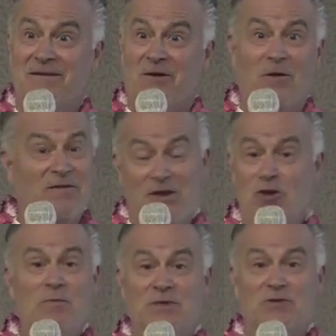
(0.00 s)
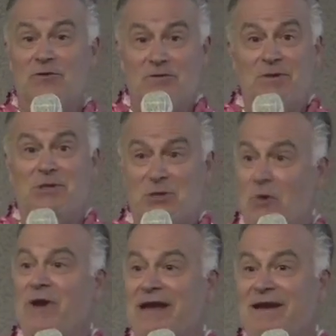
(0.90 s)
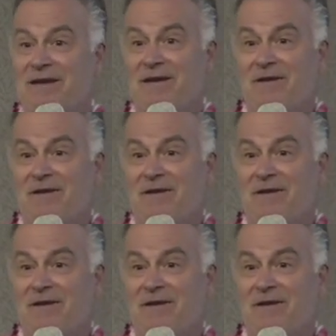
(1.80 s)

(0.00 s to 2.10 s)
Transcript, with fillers: Well, the humans are destroying